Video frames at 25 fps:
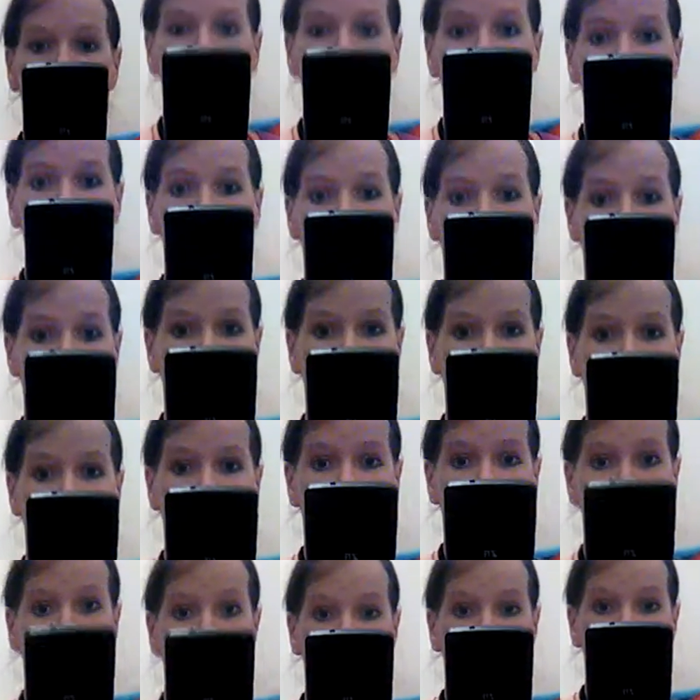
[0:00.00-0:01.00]
what I'm
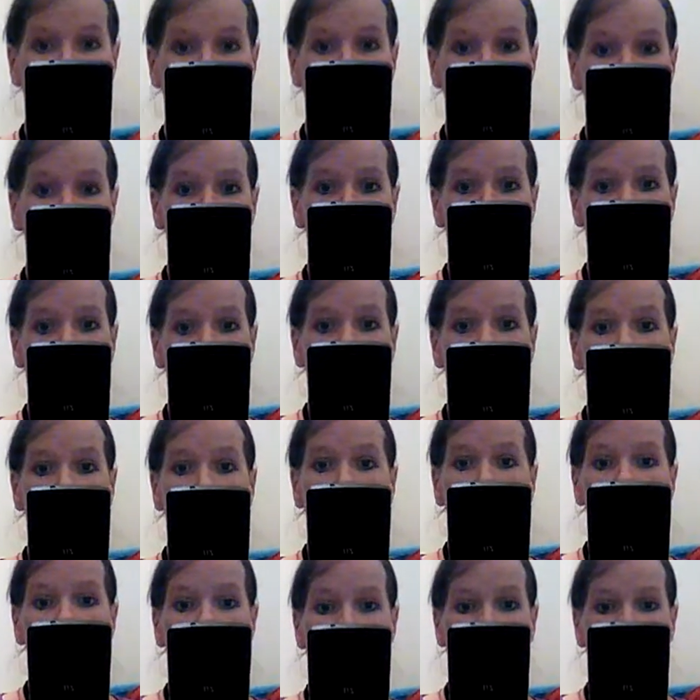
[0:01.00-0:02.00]
going through
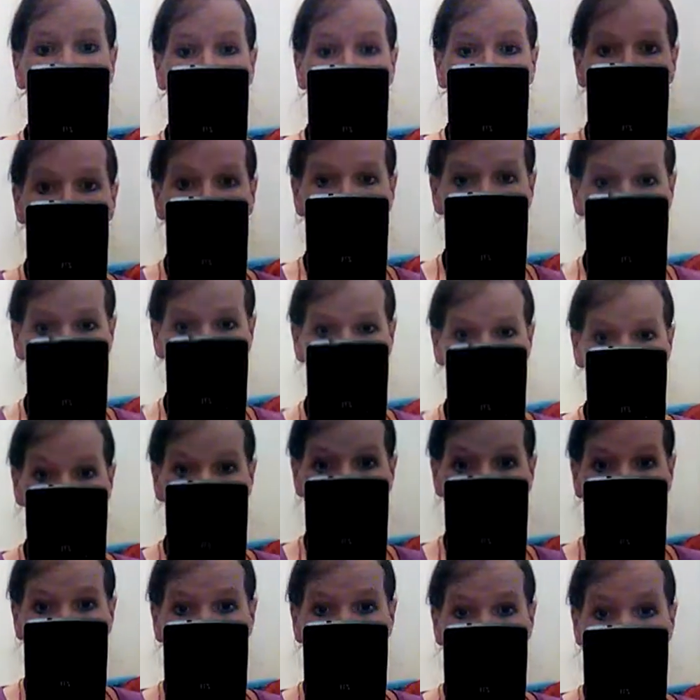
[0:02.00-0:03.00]
with
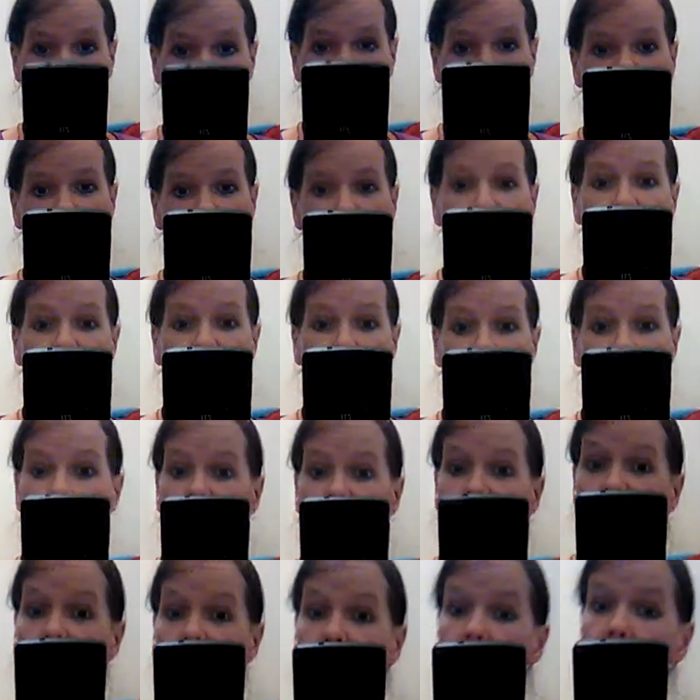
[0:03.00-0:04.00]
Child Protective
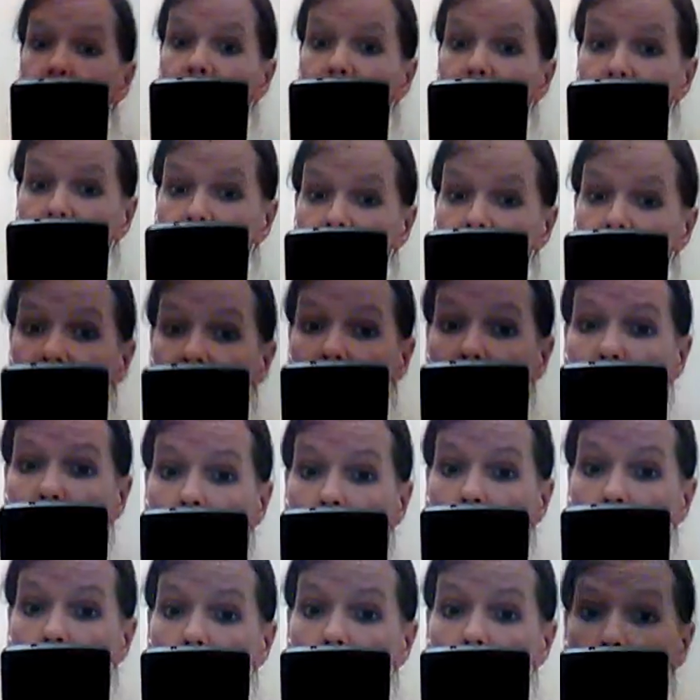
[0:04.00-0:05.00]
Services. Let's
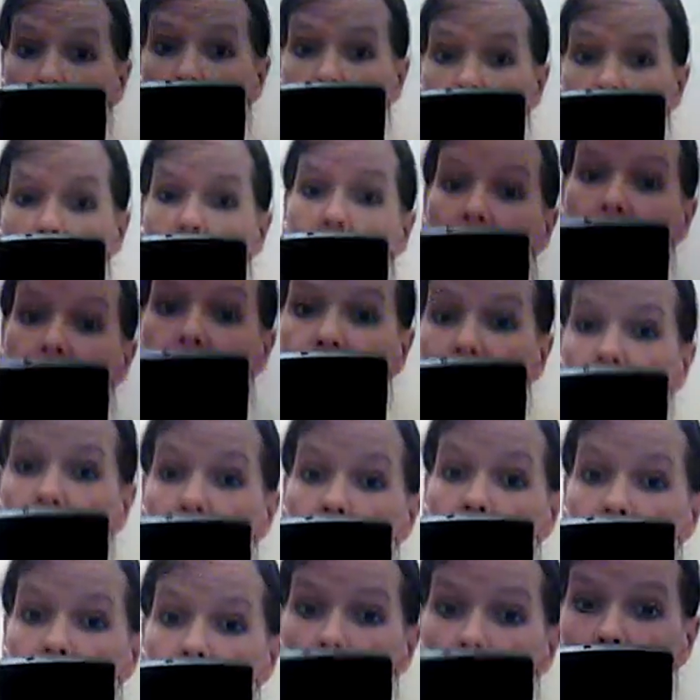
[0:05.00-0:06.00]
continue on. As I
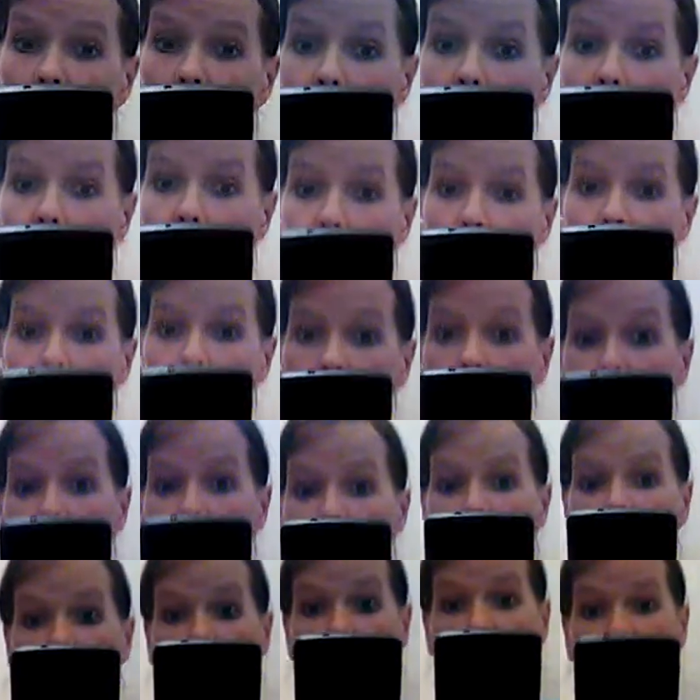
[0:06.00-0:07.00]
mentioned before about
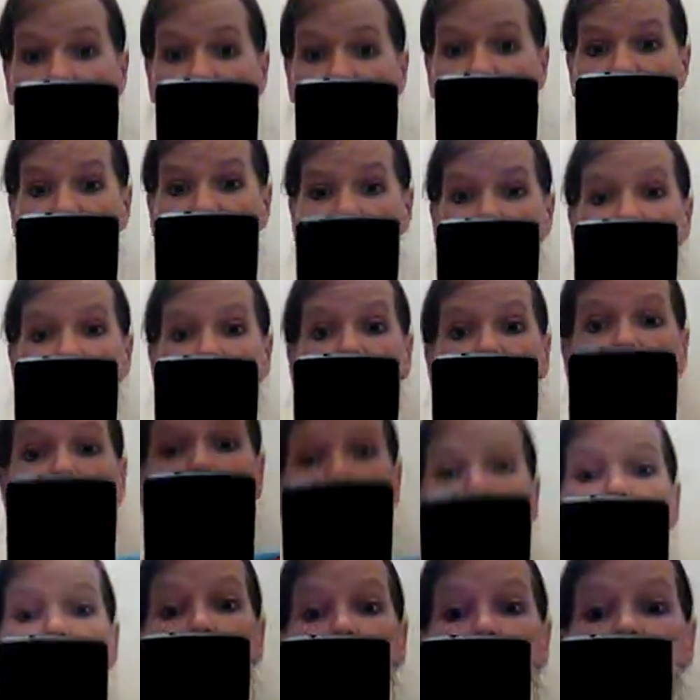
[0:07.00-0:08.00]
the mouth
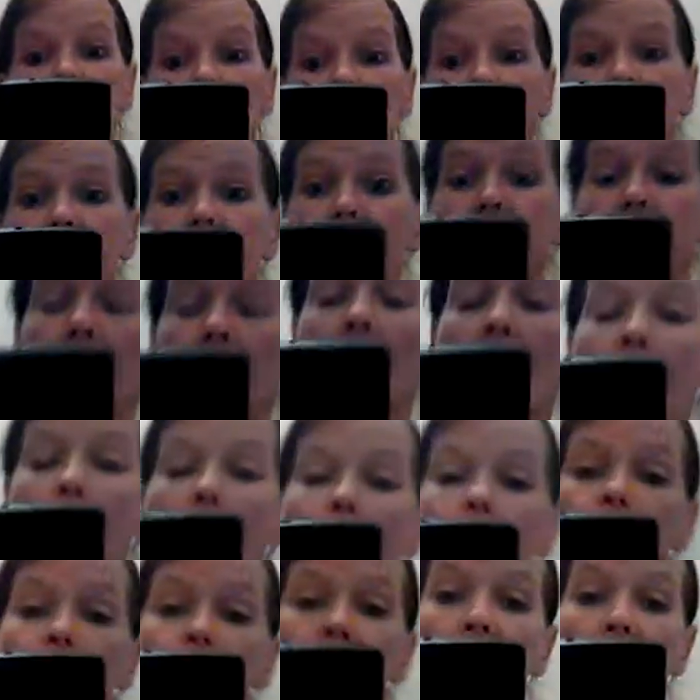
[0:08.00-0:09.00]
surgery, please
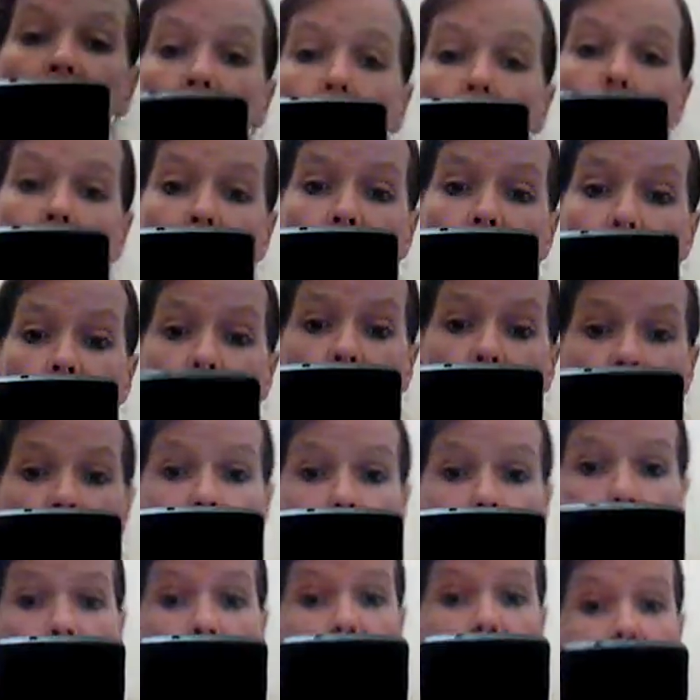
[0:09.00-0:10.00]
bear with
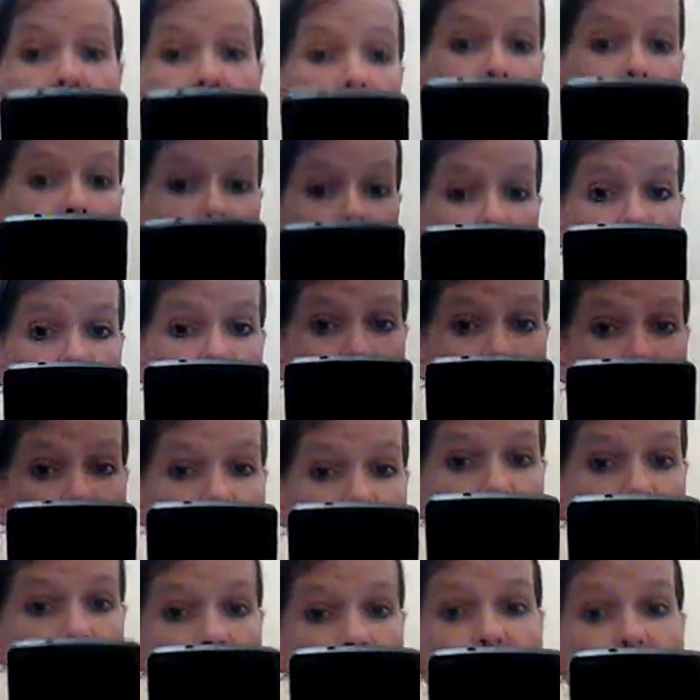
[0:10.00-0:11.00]
me. I would love to
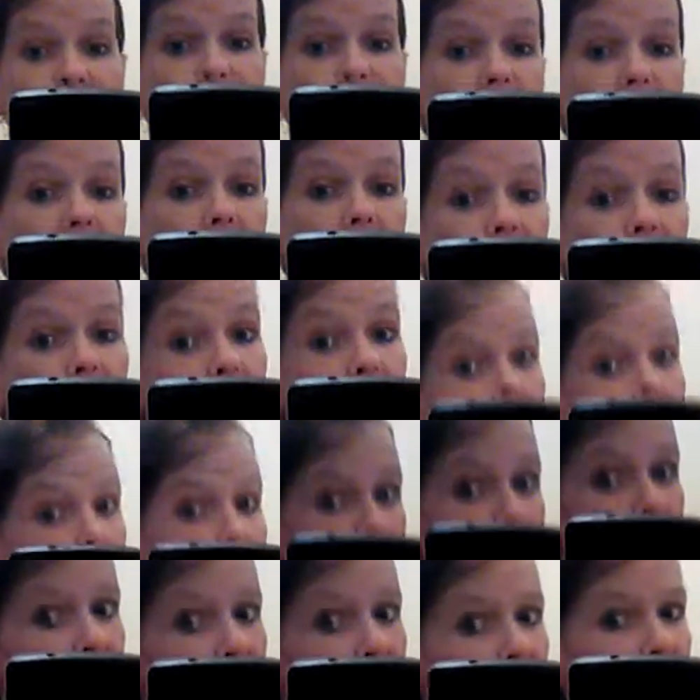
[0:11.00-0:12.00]
have them fixed, but
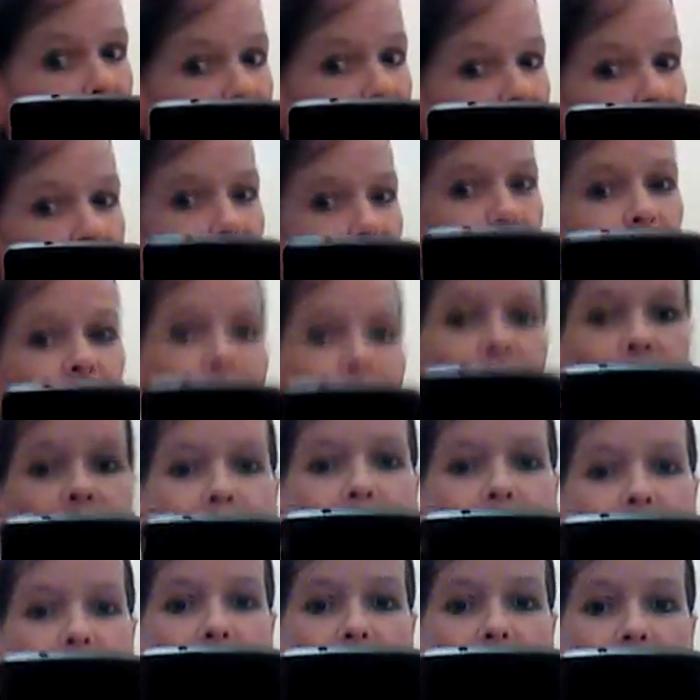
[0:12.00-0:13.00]
right now,
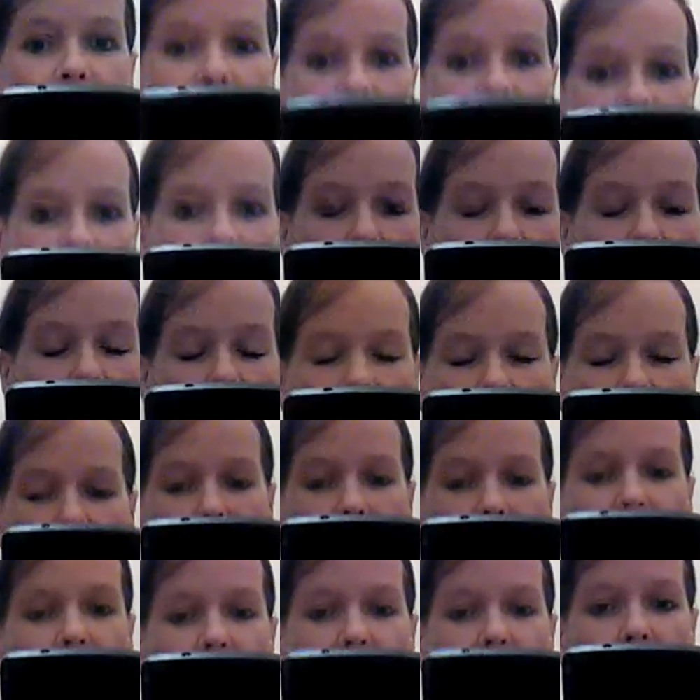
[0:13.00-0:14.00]

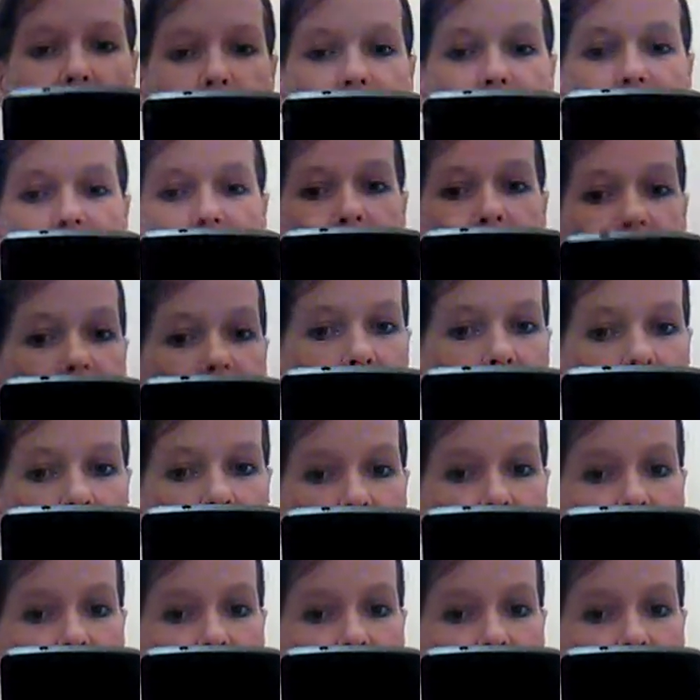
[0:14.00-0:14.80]
let's face it, United